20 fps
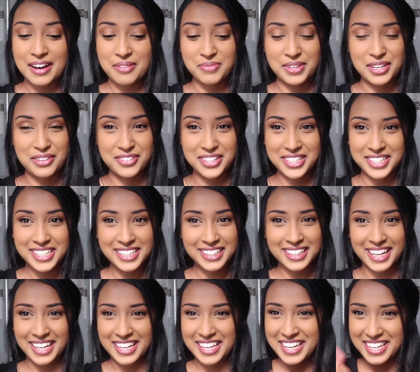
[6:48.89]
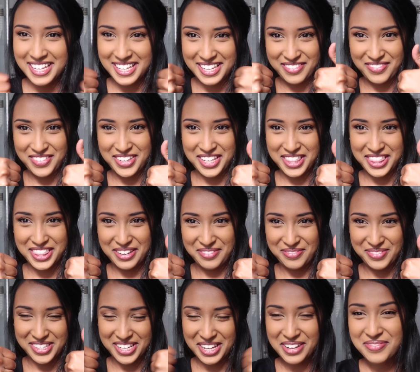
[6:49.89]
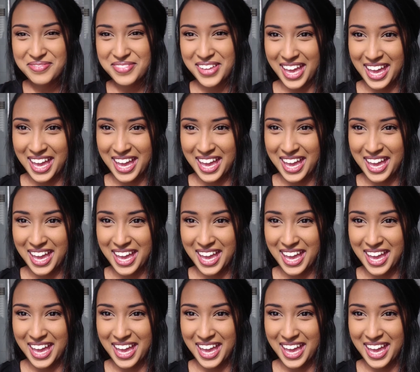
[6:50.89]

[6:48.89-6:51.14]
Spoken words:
If you did like it, give it a thumbs up,